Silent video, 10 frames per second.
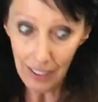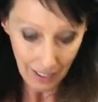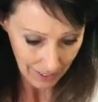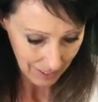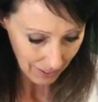
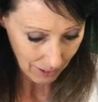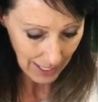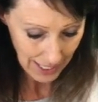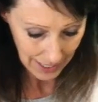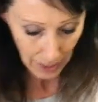All
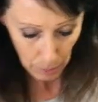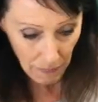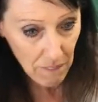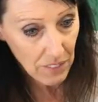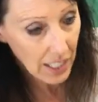right, that'll
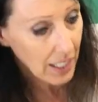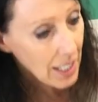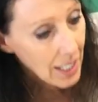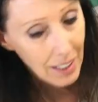be fun.